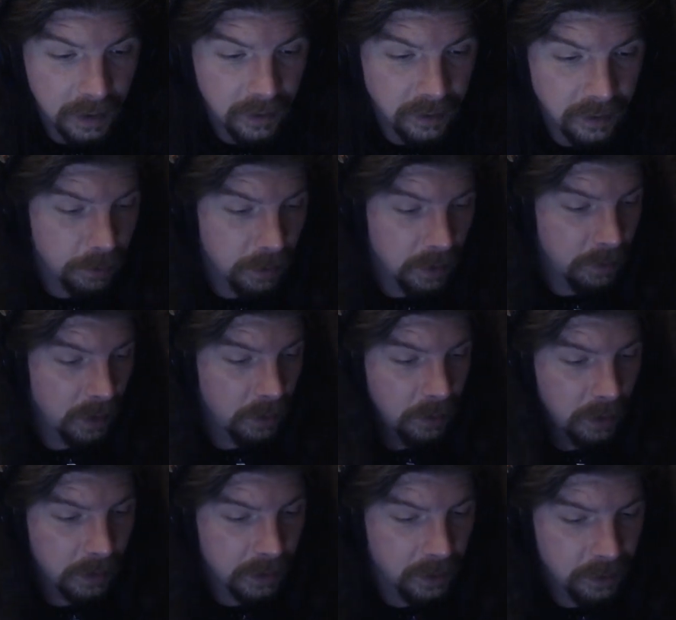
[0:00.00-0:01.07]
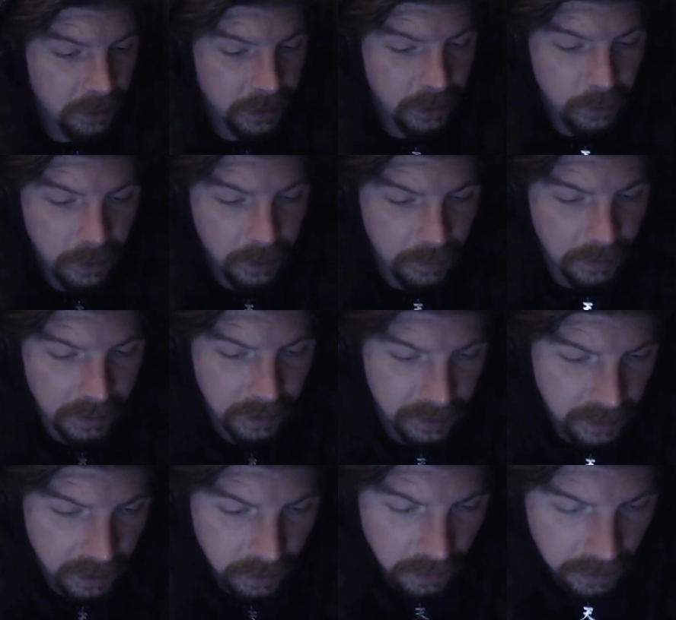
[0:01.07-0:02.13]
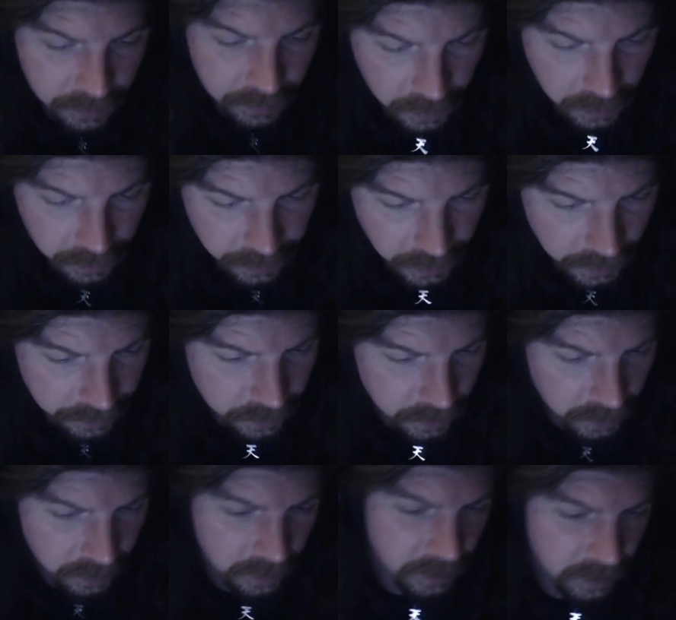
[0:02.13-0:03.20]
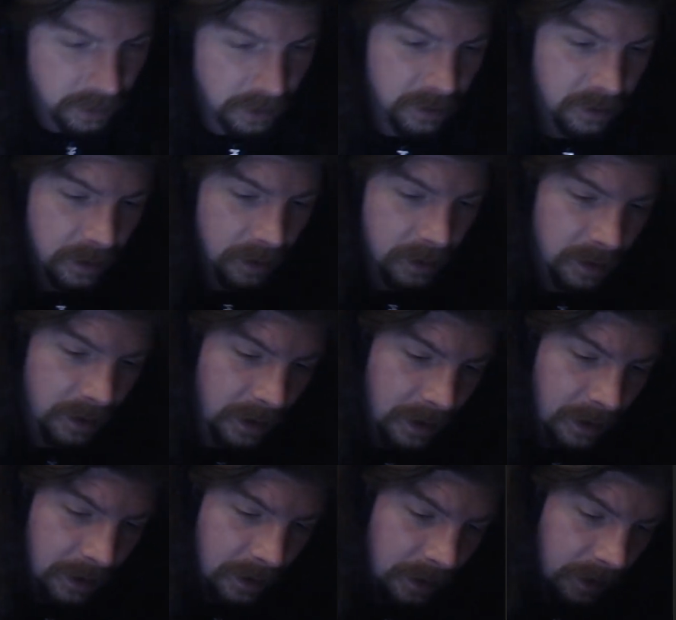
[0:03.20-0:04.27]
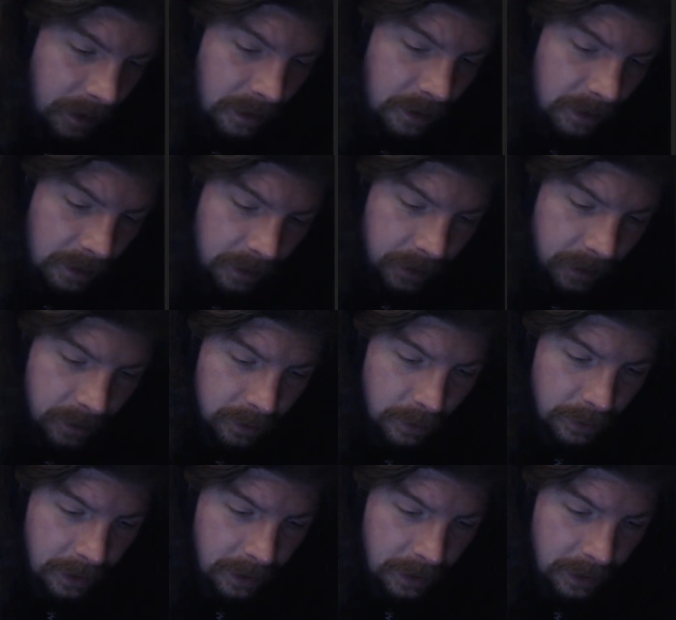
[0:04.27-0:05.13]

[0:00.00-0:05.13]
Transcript: yapping about work. That's all I talk about because I don't have a social life. So that's it. That's all you